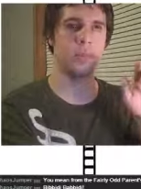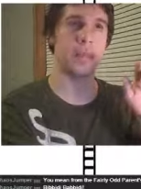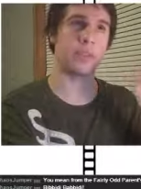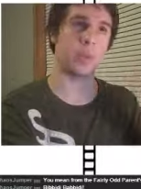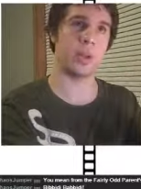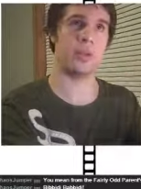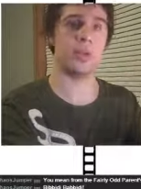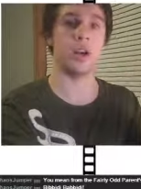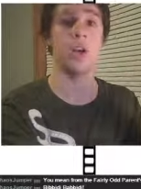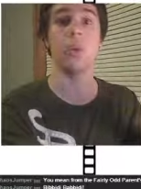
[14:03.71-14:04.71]
last
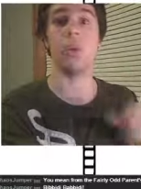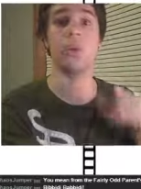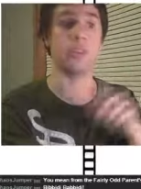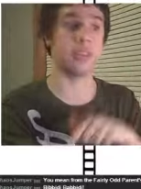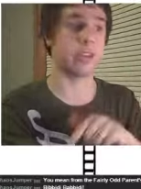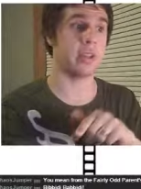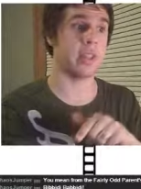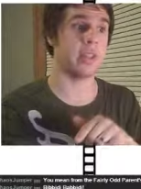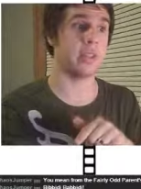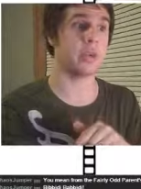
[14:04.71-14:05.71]
Wednesday all the way to
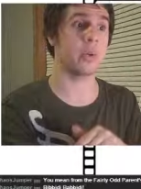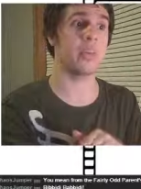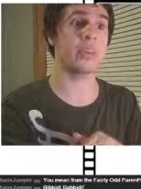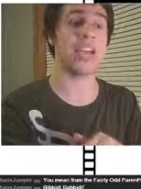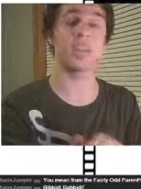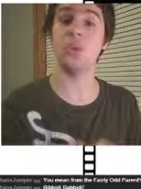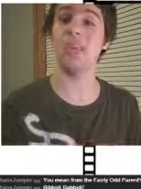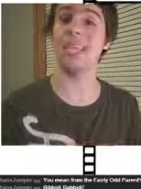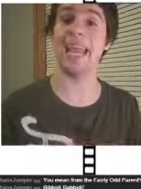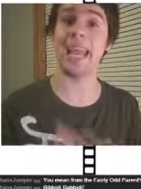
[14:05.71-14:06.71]
Sunday, there is
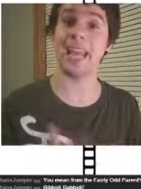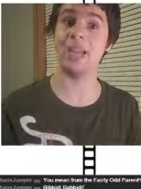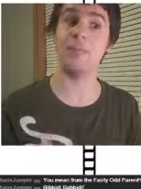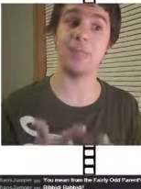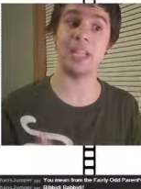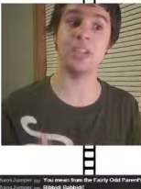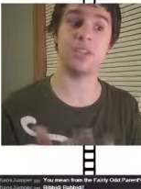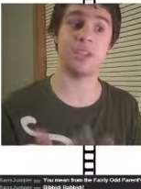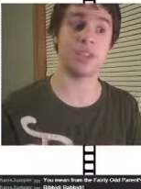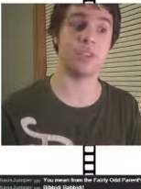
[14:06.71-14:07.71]
actually an animation
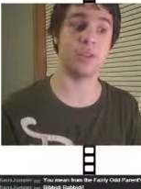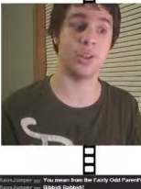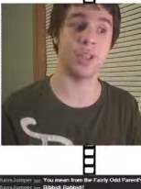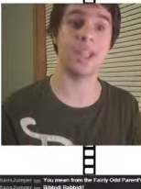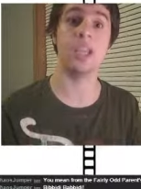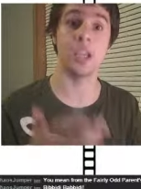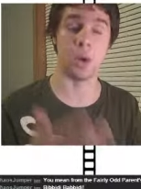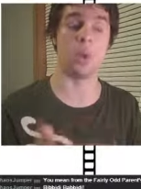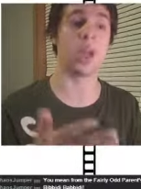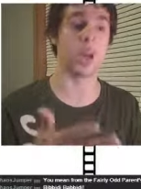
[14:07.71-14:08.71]
festival
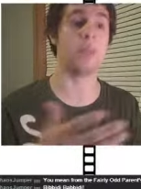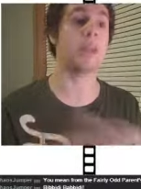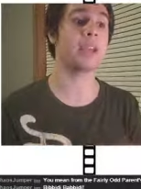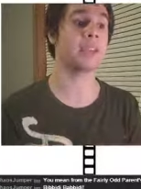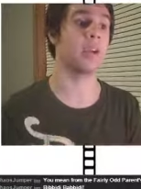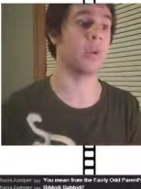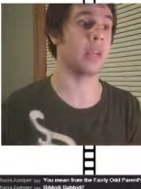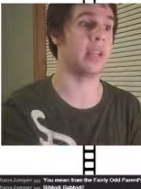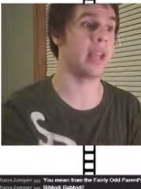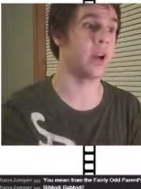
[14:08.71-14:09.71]
going on in Mexico
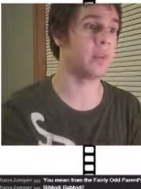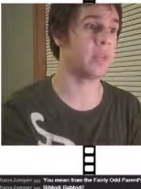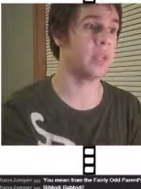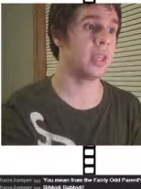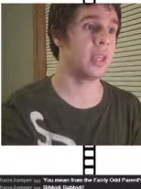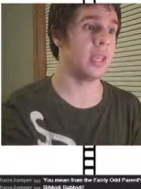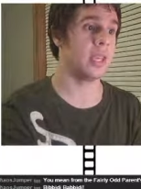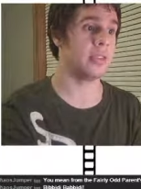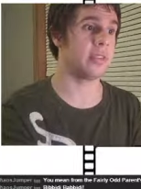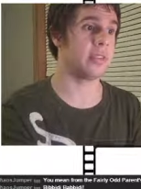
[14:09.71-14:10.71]
right now.
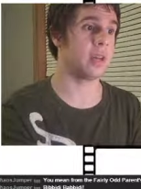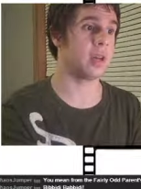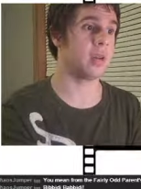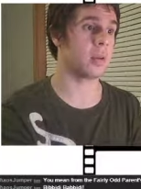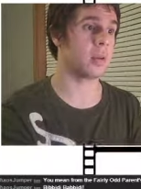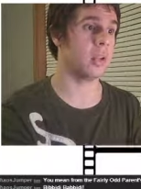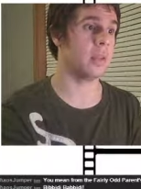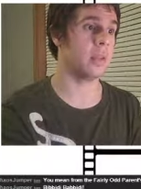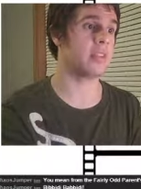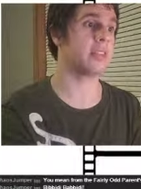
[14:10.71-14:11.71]
It's uh,
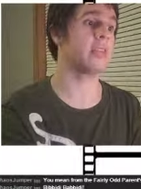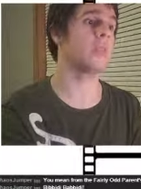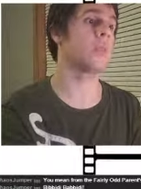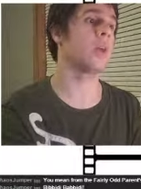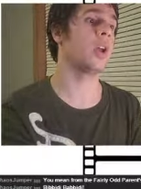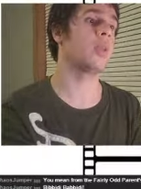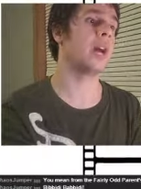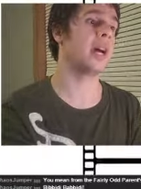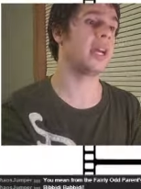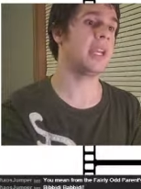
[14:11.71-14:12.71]
called, it's run
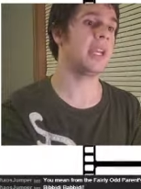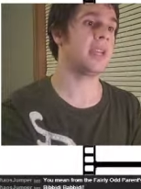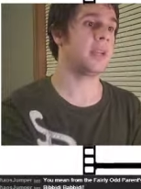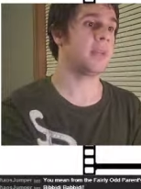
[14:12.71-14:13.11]
by